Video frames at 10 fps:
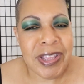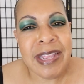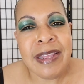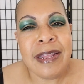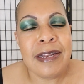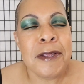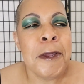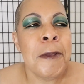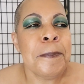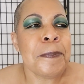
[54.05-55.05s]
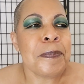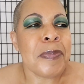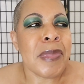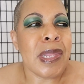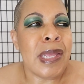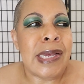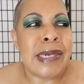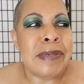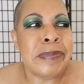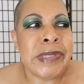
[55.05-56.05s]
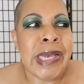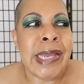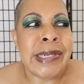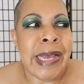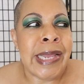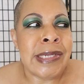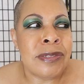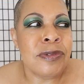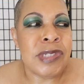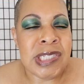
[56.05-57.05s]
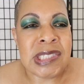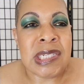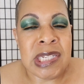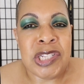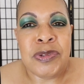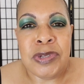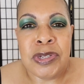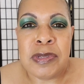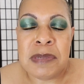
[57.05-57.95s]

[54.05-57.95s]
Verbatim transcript: And um, yeah, I, I do need to let you know.